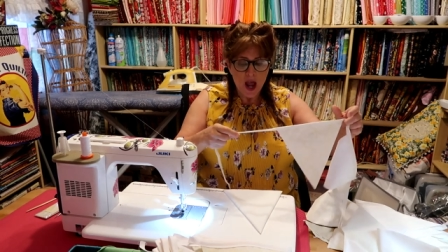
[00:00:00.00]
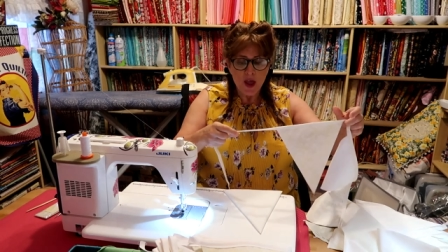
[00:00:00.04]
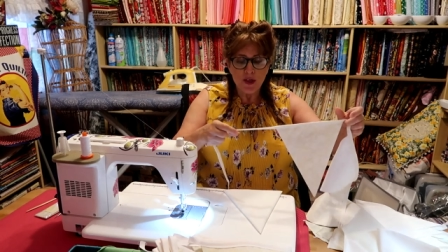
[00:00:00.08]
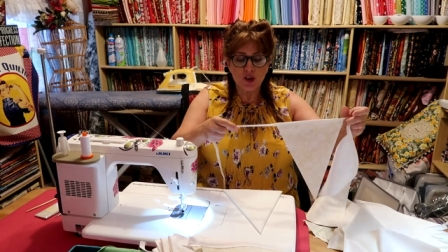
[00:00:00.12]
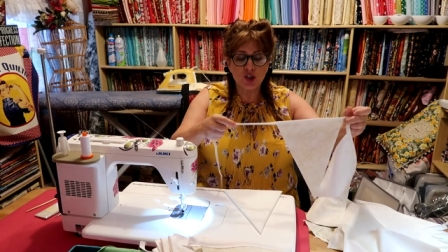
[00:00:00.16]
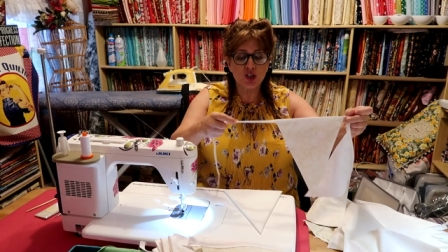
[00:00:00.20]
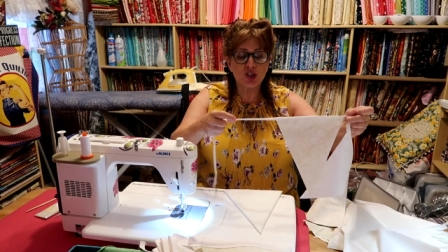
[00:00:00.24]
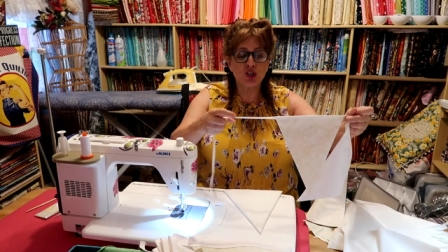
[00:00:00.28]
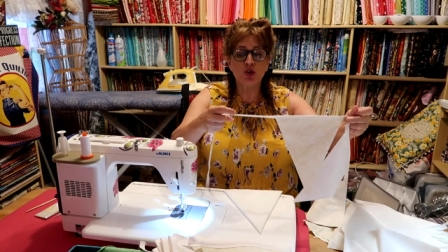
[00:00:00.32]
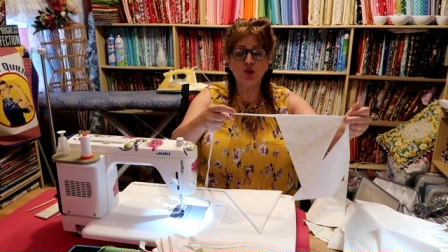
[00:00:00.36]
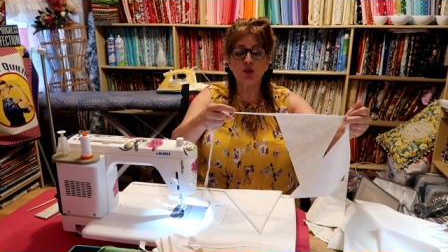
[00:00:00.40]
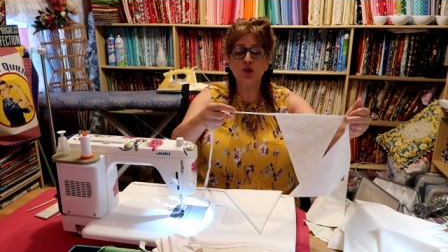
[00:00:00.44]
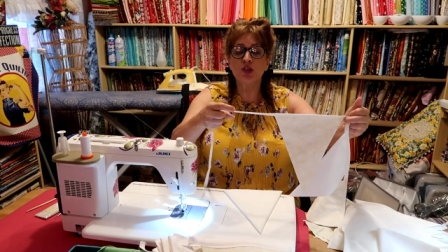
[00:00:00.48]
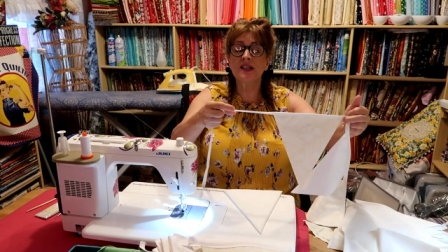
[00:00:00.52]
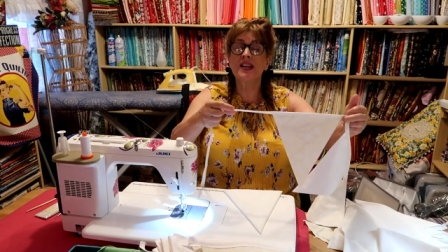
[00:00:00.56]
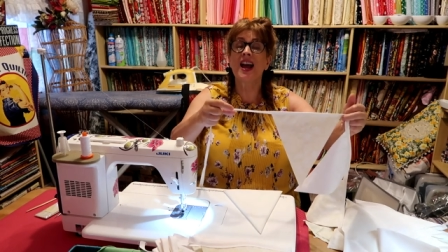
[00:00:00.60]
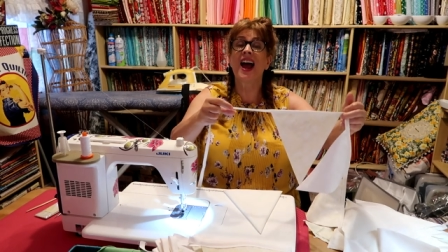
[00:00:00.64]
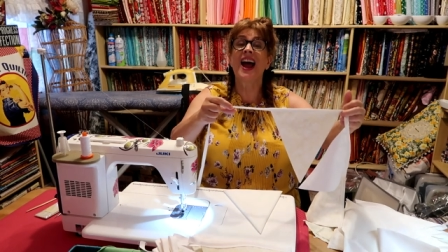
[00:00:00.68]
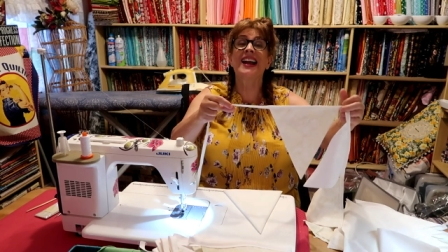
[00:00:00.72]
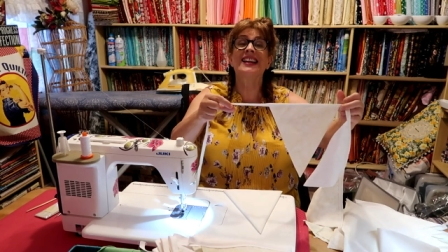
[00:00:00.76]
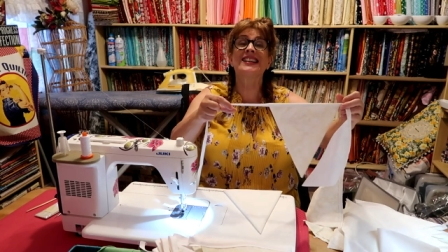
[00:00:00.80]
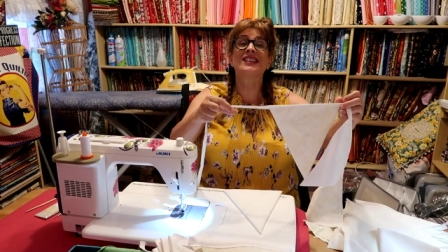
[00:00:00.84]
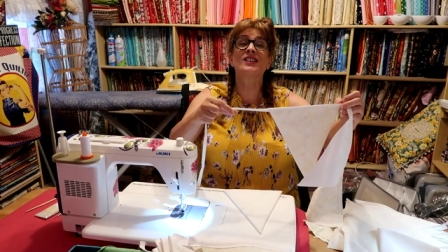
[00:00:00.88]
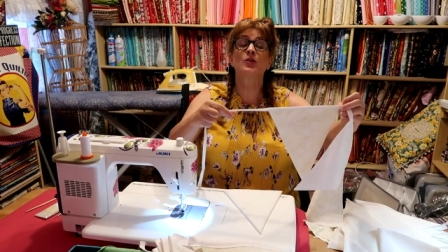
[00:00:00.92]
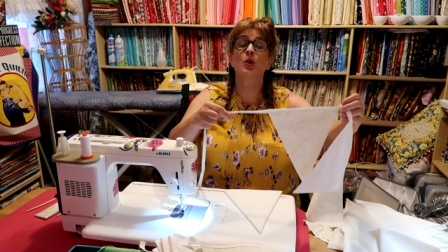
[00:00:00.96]
There's two
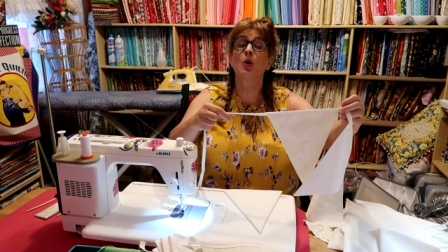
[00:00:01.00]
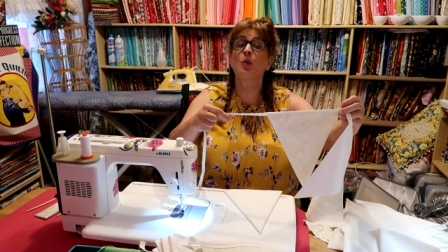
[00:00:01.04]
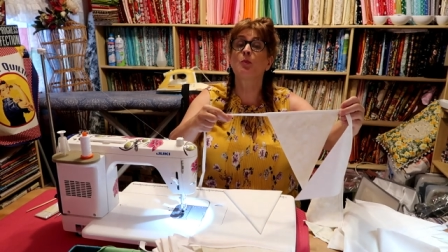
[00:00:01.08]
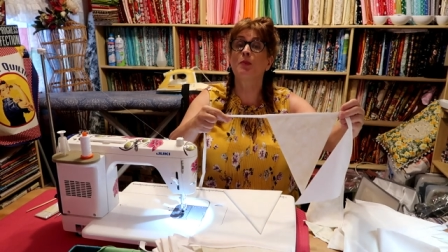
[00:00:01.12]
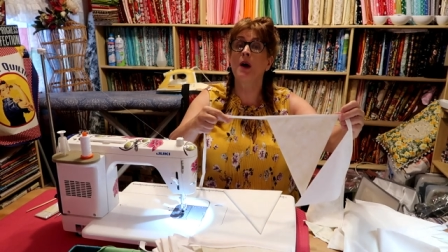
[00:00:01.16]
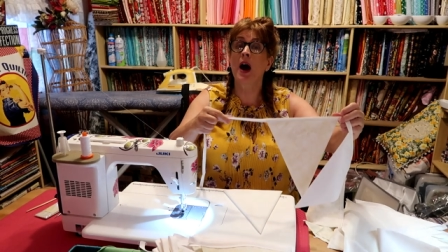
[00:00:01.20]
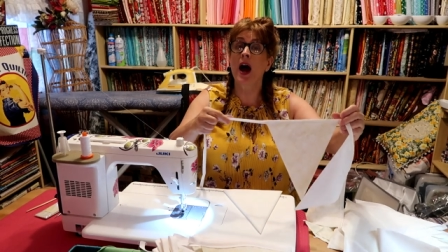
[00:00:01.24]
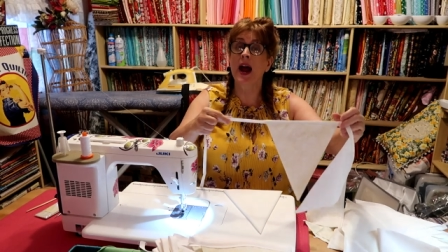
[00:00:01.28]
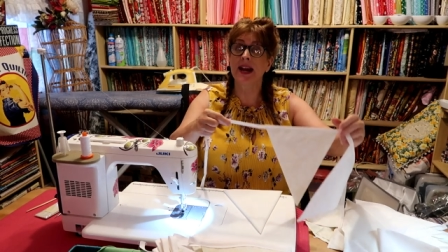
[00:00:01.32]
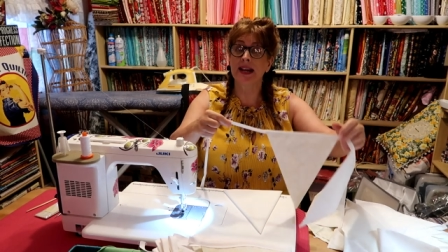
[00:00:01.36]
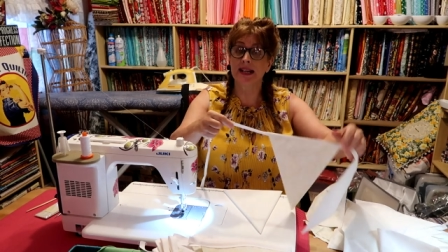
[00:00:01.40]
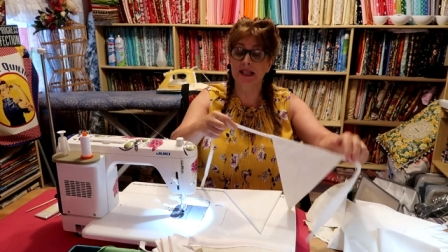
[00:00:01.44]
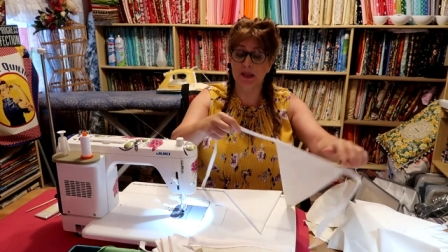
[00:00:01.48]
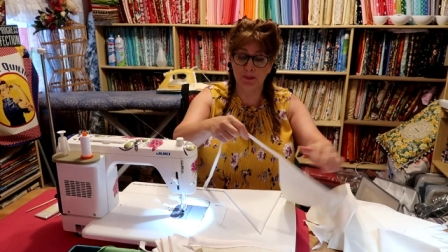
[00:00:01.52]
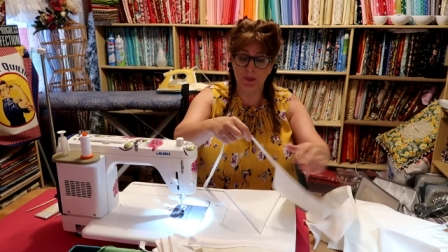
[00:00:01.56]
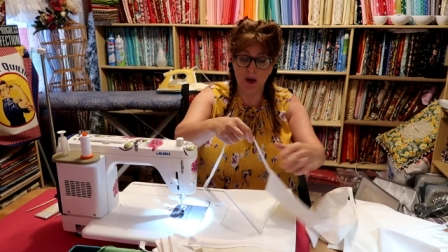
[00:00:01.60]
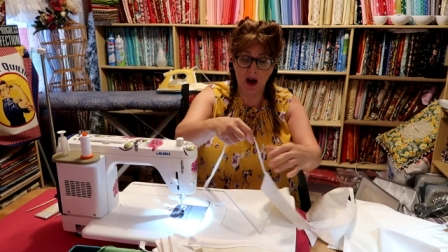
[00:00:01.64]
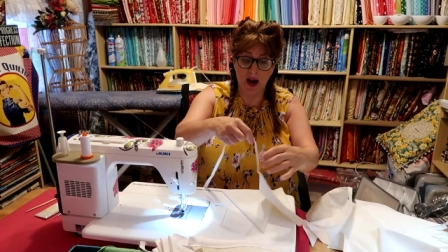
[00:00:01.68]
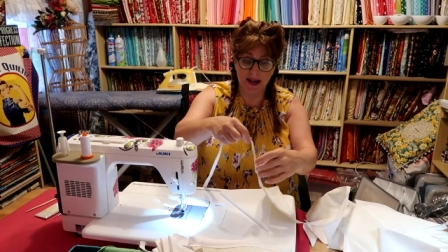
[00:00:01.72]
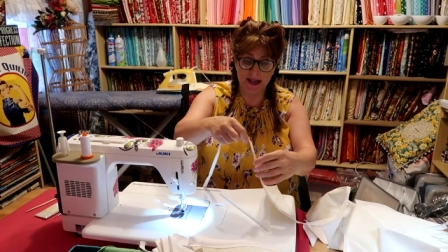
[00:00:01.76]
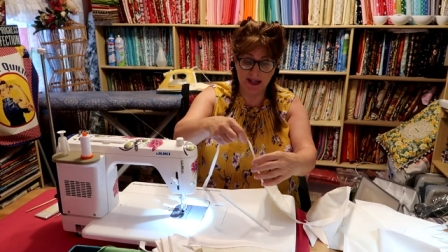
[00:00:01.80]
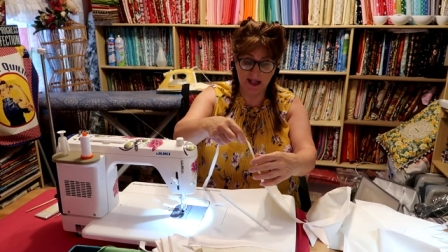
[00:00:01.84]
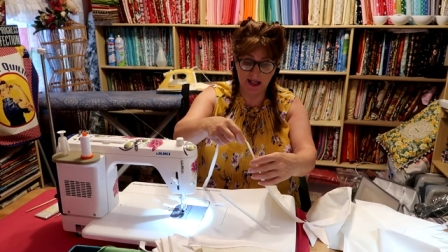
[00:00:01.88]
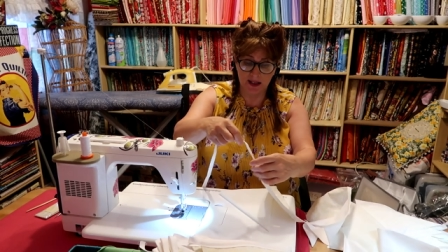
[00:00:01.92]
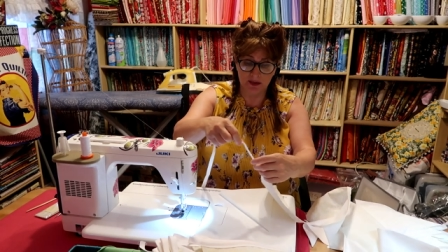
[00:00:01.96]
sides to a bias
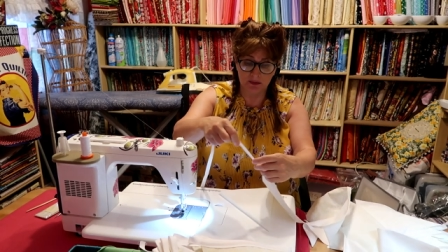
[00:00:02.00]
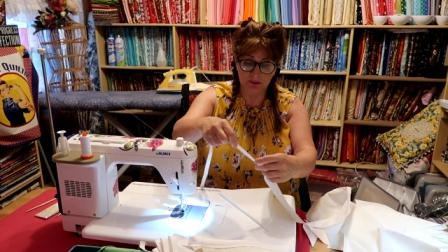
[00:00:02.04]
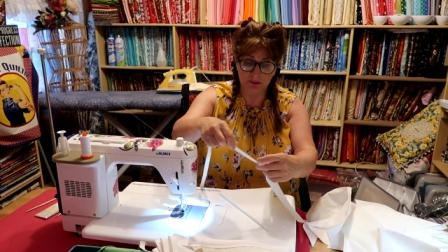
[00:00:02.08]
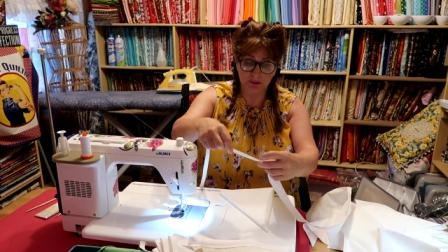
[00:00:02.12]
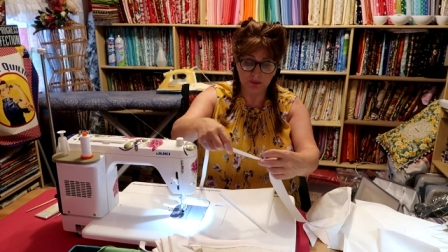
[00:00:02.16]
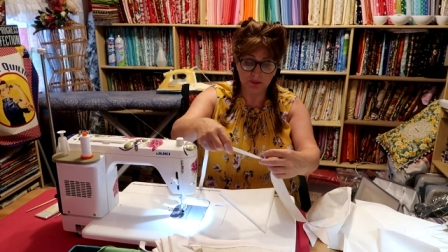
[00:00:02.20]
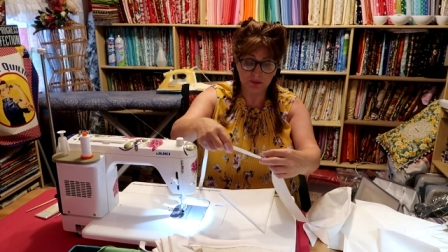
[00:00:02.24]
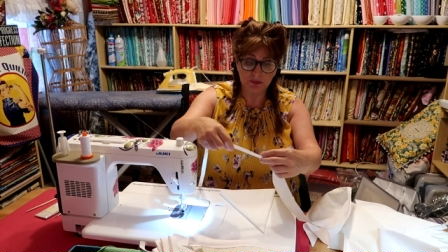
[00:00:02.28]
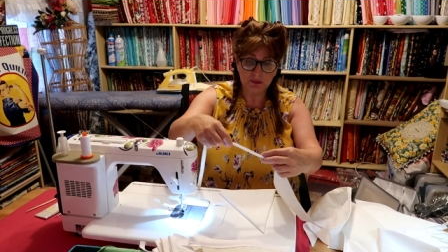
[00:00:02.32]
binding.